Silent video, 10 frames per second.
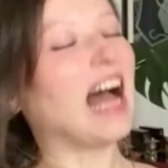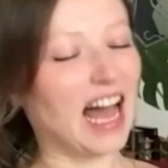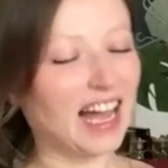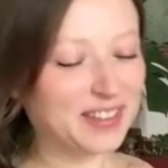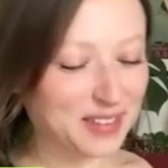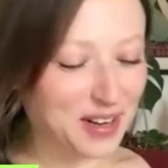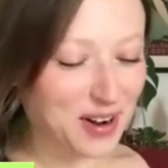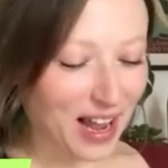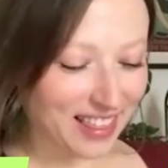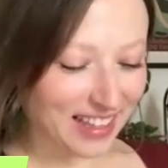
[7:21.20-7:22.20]
I don't know.
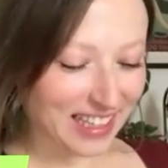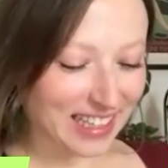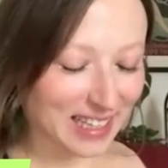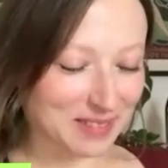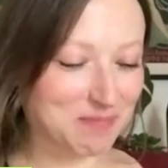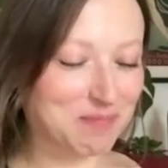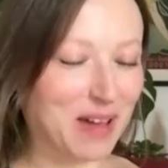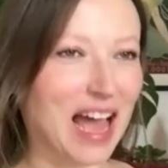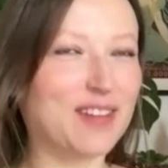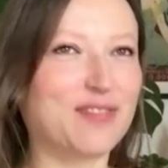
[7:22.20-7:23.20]
I think it can
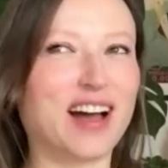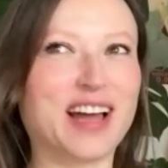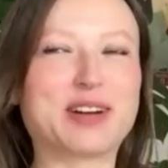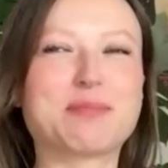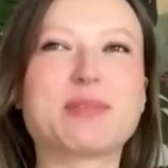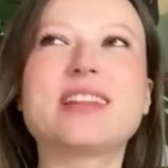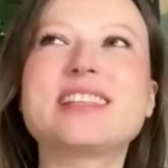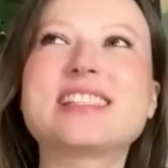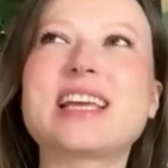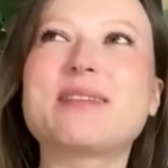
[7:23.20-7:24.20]
backfire, but at
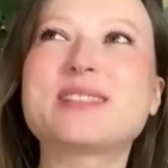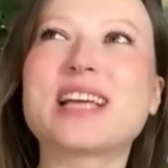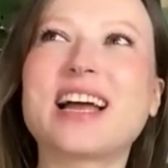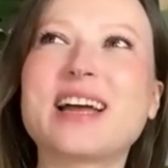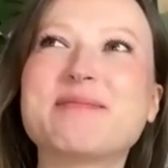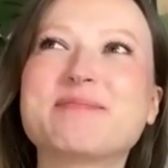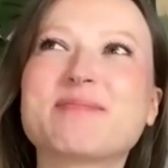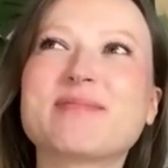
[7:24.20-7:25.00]
the same time,